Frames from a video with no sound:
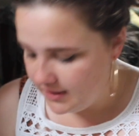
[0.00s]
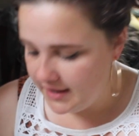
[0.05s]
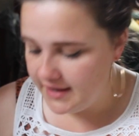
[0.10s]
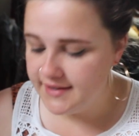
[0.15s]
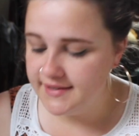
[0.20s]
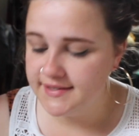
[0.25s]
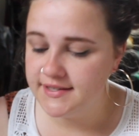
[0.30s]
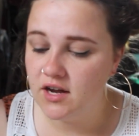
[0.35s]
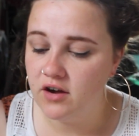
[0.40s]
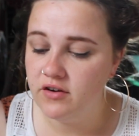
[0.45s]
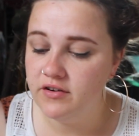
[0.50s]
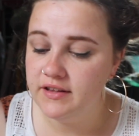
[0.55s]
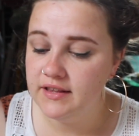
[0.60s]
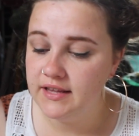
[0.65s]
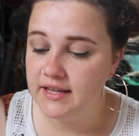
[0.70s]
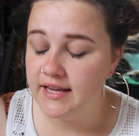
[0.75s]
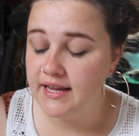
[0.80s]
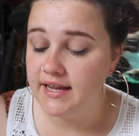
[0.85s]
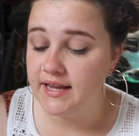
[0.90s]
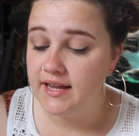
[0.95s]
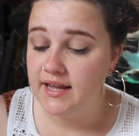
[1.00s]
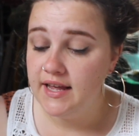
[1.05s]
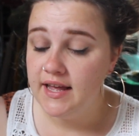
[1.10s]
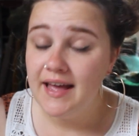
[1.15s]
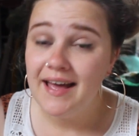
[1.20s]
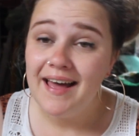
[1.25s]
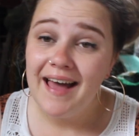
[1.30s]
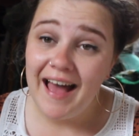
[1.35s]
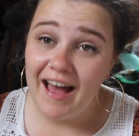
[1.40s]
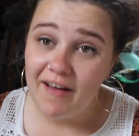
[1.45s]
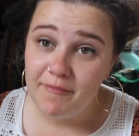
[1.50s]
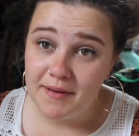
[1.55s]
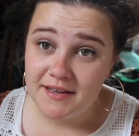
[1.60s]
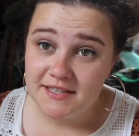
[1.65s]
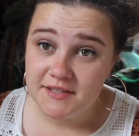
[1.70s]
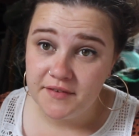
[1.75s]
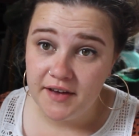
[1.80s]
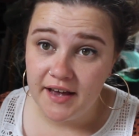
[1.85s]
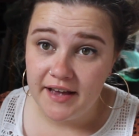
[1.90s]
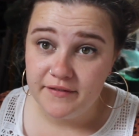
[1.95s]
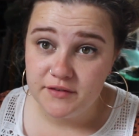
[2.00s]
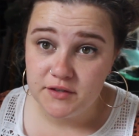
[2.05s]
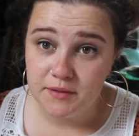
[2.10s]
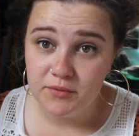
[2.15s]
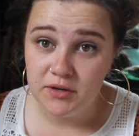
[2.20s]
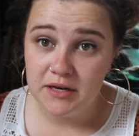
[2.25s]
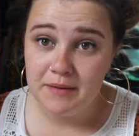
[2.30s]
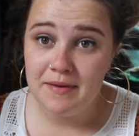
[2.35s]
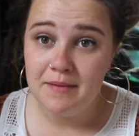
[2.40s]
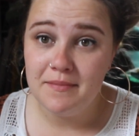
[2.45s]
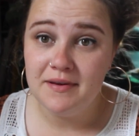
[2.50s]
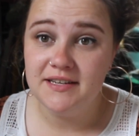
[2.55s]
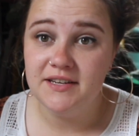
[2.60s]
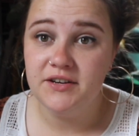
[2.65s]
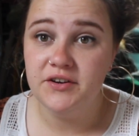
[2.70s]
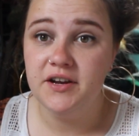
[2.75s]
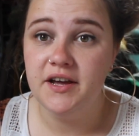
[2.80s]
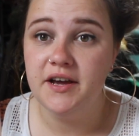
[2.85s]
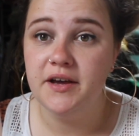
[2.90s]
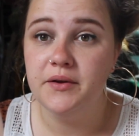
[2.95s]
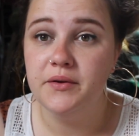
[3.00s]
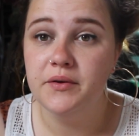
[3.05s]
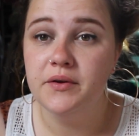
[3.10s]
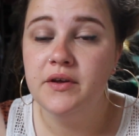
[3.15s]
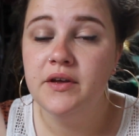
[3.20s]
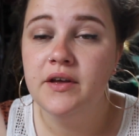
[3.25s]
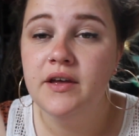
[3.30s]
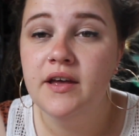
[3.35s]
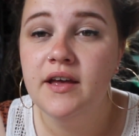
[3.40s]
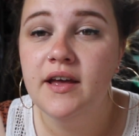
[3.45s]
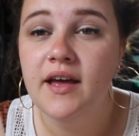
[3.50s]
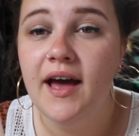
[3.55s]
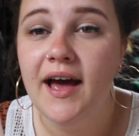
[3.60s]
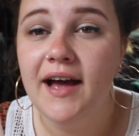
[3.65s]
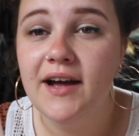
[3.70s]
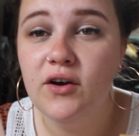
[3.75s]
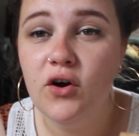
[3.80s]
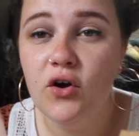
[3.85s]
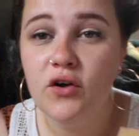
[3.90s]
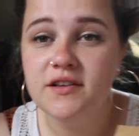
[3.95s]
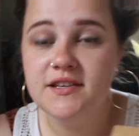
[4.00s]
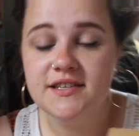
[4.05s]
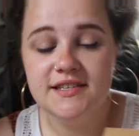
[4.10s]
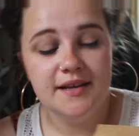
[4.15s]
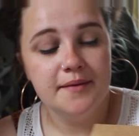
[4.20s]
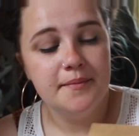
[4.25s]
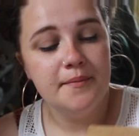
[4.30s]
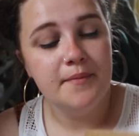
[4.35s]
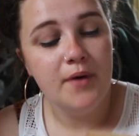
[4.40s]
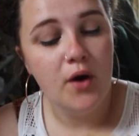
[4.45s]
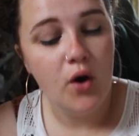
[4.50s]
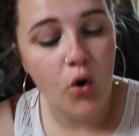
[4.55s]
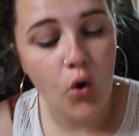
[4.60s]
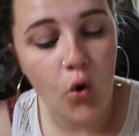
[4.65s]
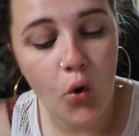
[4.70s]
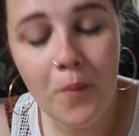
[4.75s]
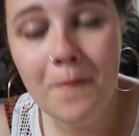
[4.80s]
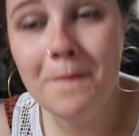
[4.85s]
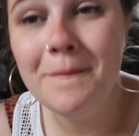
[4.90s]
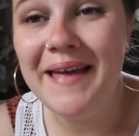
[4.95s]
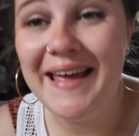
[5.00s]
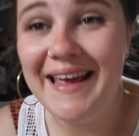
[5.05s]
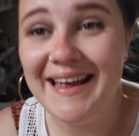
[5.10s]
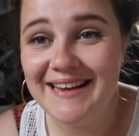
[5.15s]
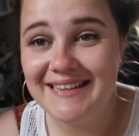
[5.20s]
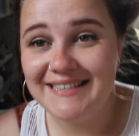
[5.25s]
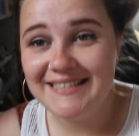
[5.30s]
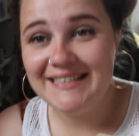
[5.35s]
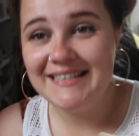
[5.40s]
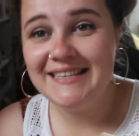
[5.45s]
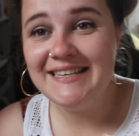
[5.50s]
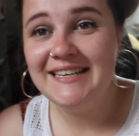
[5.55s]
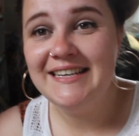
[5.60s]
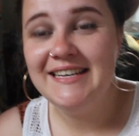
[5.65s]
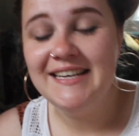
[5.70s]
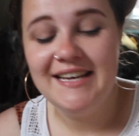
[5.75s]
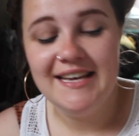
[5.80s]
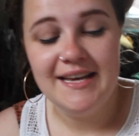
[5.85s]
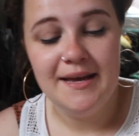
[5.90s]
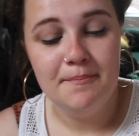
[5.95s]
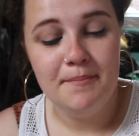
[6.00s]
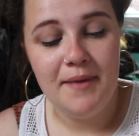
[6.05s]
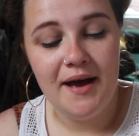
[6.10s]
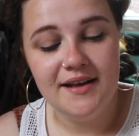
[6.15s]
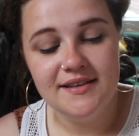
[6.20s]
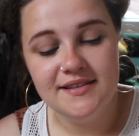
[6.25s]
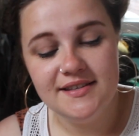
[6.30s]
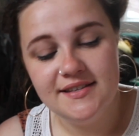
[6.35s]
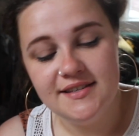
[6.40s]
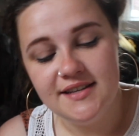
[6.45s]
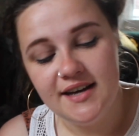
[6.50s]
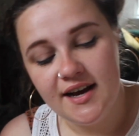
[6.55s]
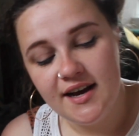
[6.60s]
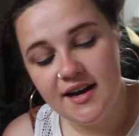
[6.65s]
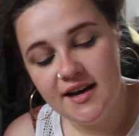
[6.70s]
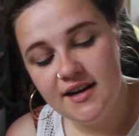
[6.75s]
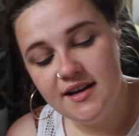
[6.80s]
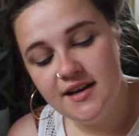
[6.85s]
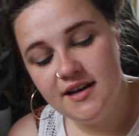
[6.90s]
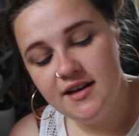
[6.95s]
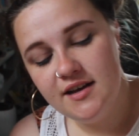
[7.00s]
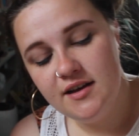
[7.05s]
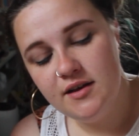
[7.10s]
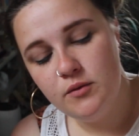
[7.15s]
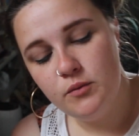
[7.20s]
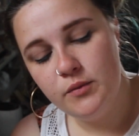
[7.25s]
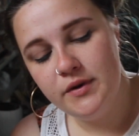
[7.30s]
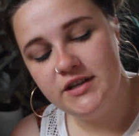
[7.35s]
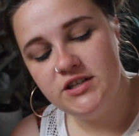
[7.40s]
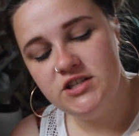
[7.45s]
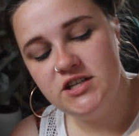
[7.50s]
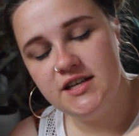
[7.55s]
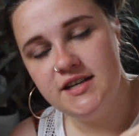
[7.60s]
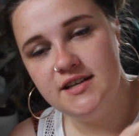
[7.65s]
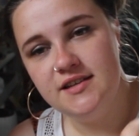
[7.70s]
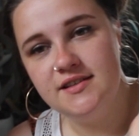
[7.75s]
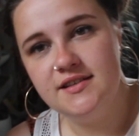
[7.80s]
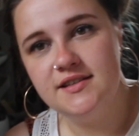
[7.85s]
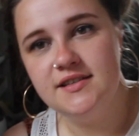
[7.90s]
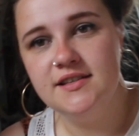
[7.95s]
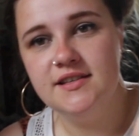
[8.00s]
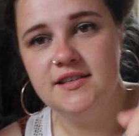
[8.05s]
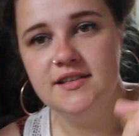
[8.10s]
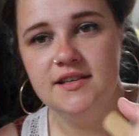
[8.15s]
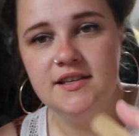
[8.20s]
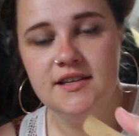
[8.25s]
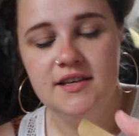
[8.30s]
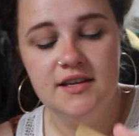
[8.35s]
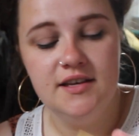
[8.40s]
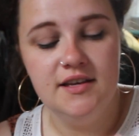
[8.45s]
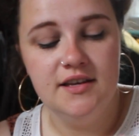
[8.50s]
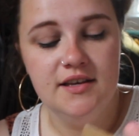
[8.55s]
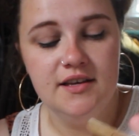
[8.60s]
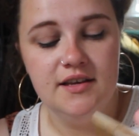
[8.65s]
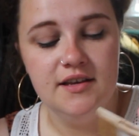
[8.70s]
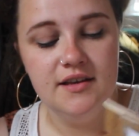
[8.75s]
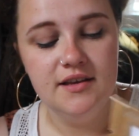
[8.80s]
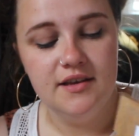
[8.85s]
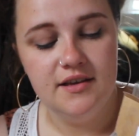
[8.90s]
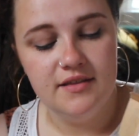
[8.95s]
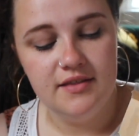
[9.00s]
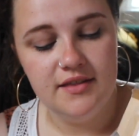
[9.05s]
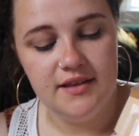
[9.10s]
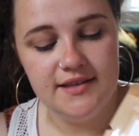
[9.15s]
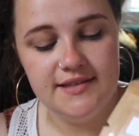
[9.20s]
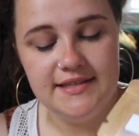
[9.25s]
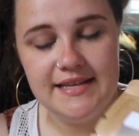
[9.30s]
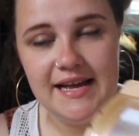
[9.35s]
is currently 5:30, so I'm going to make my dinner now. I got some homemade pasta, which is this